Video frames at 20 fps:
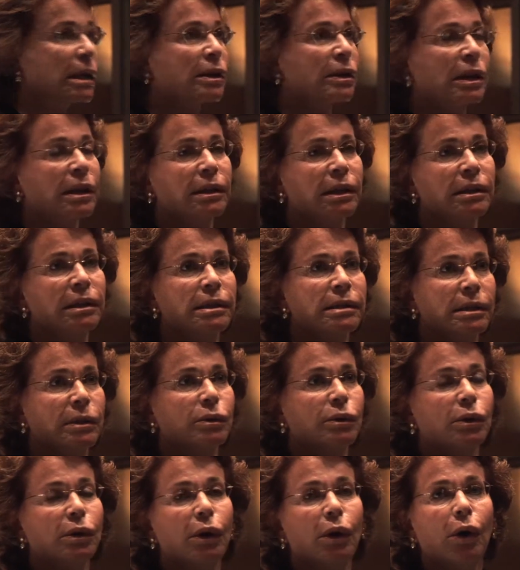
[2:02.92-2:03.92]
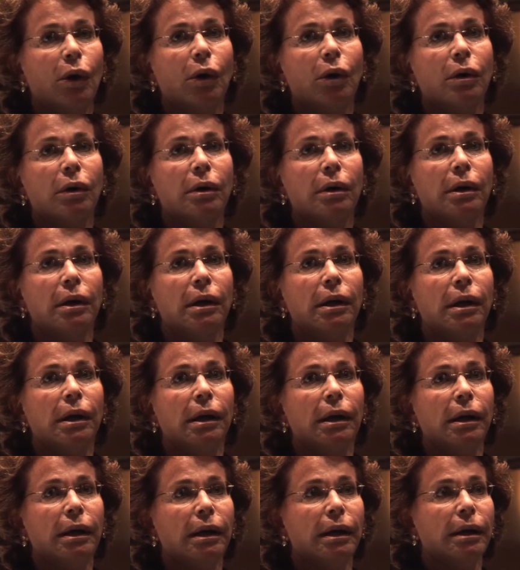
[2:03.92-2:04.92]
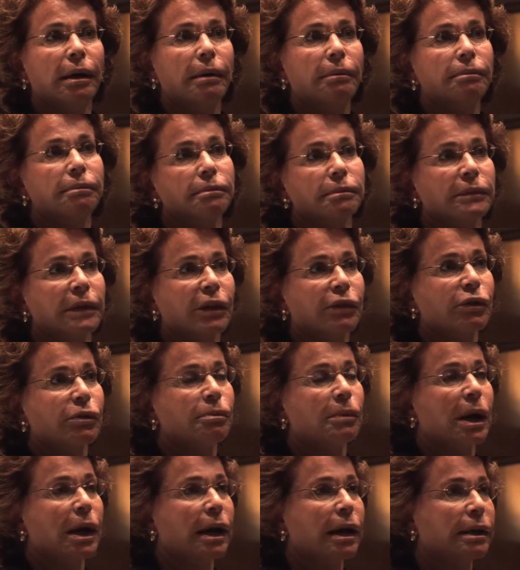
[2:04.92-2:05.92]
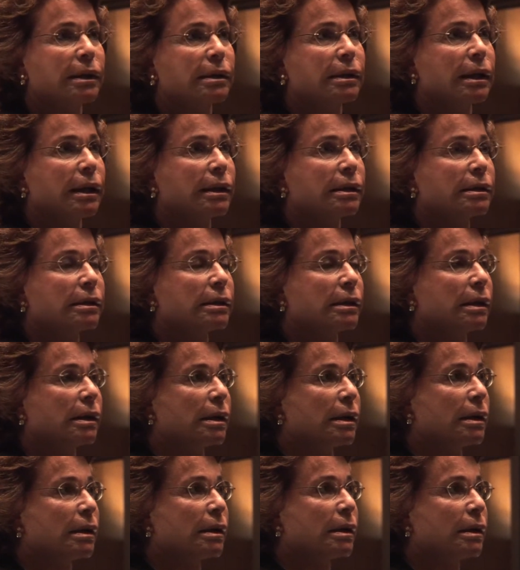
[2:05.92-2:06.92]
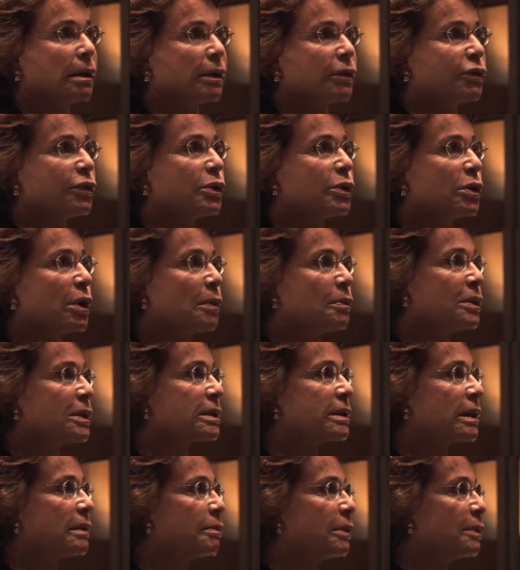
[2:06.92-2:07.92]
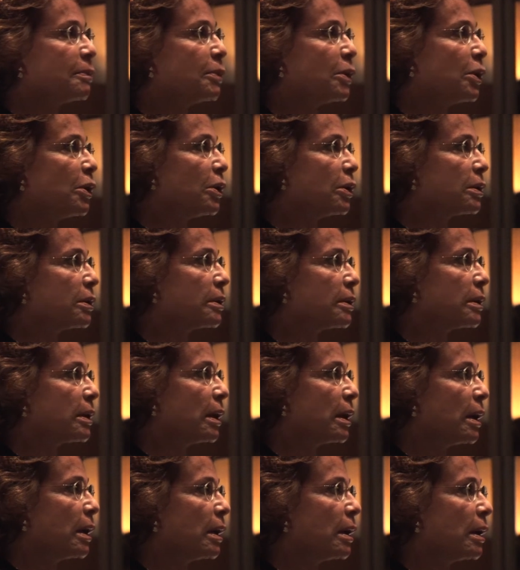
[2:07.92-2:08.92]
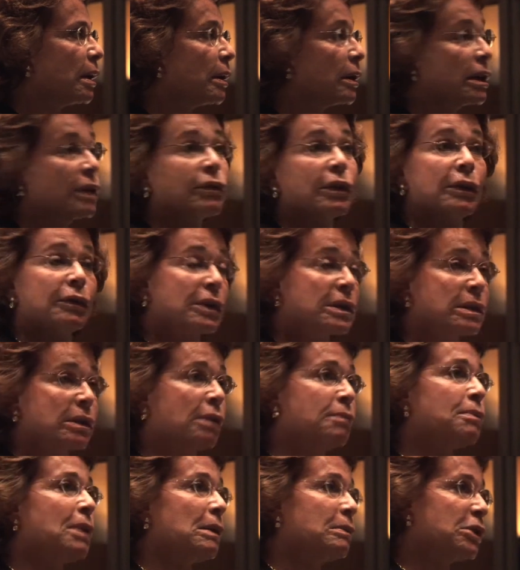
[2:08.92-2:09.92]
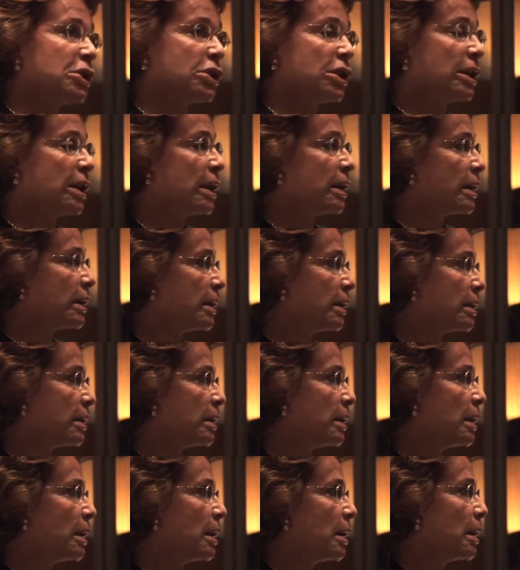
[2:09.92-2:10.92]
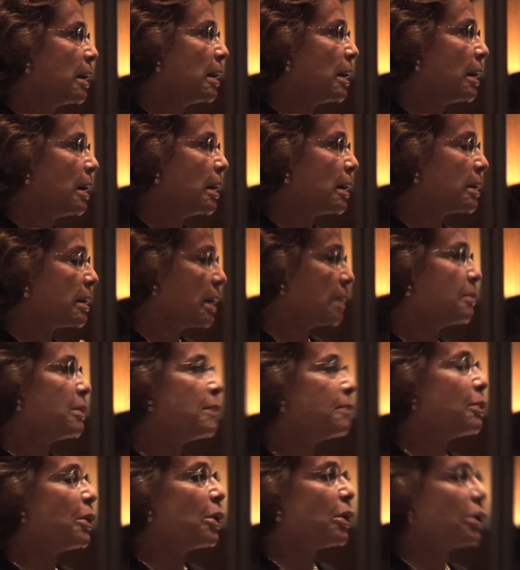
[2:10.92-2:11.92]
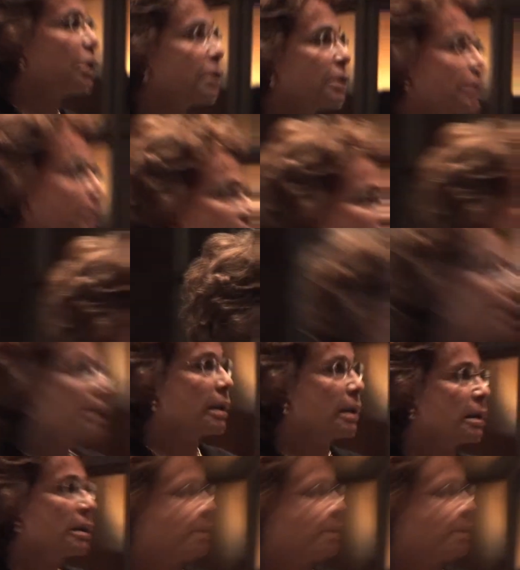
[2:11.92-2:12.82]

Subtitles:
think that it's a good law. Never mind that a few copies can be bought, even if it's not published in England, can be bought and